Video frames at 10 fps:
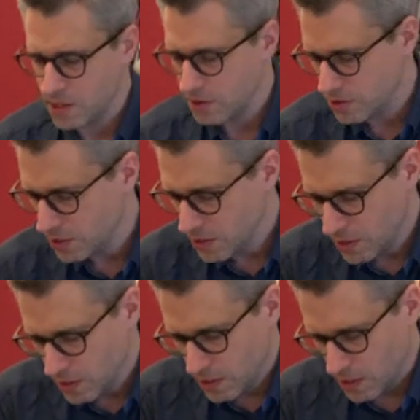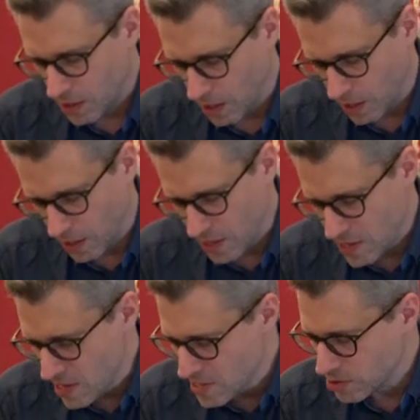here, uh,
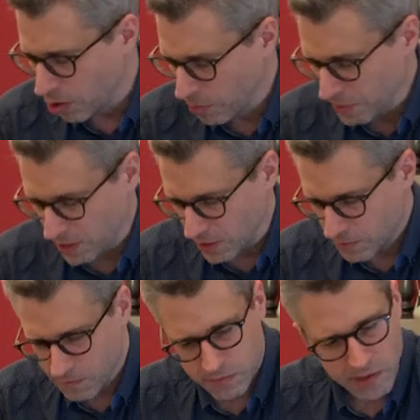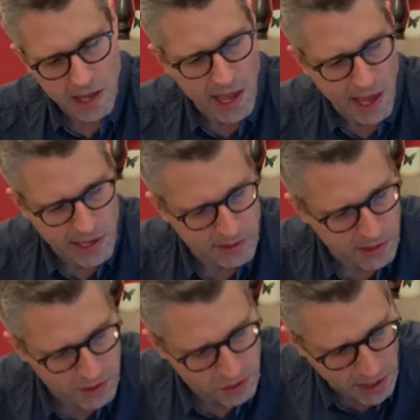is opening, and
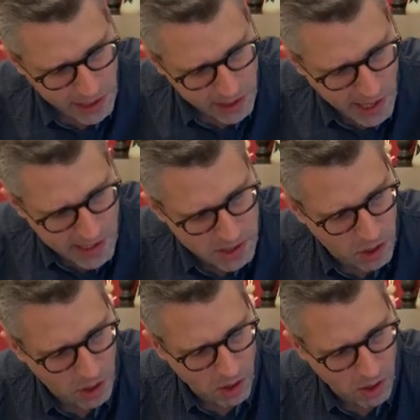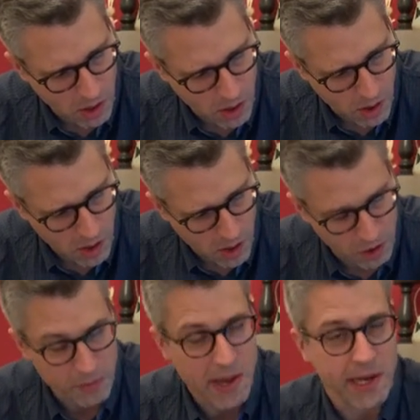the train has
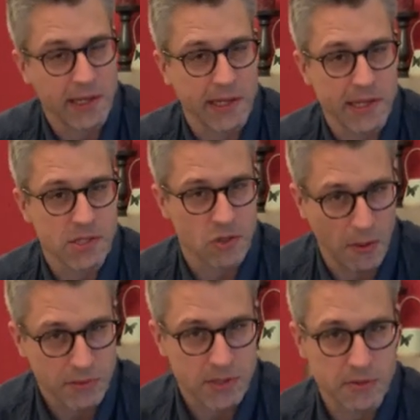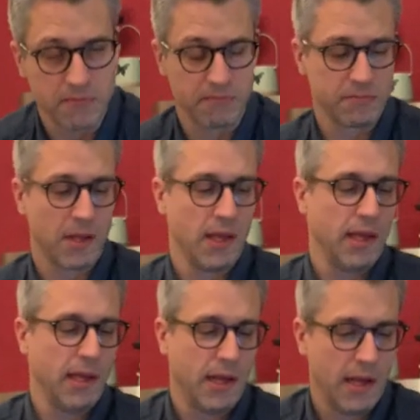automatically stopped.
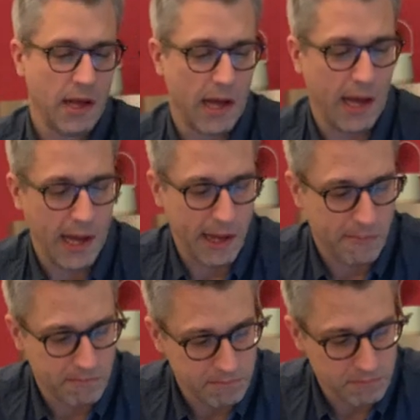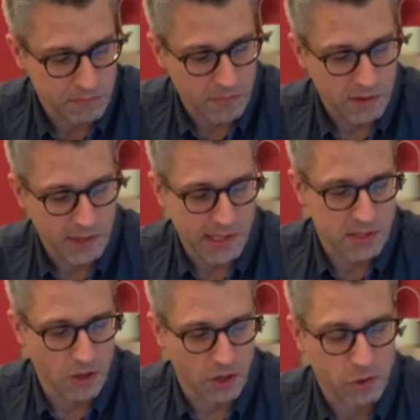Um,
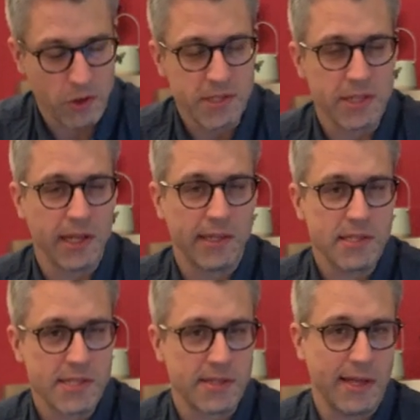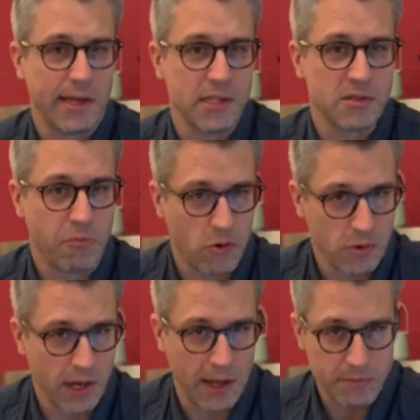that's not a coincidence. That is
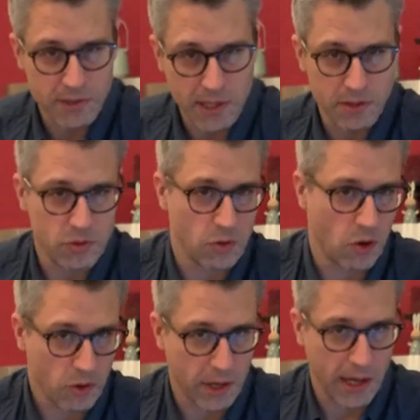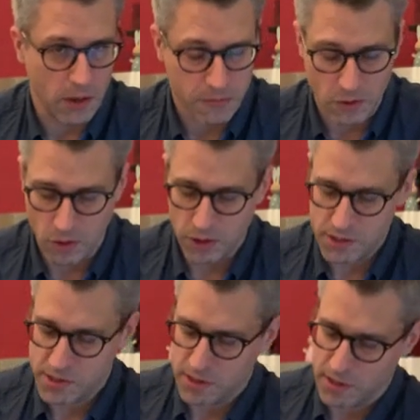programmed into Rocrail, of
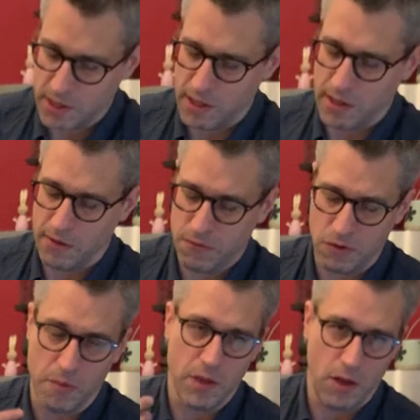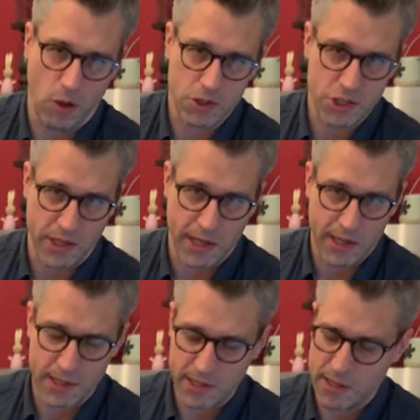course. From the
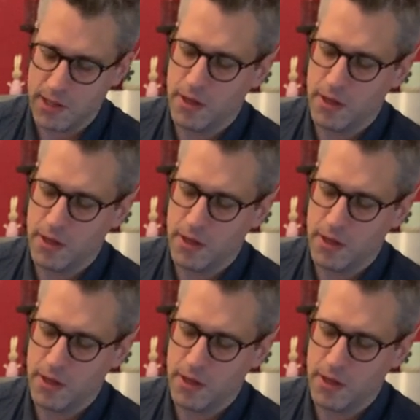logic,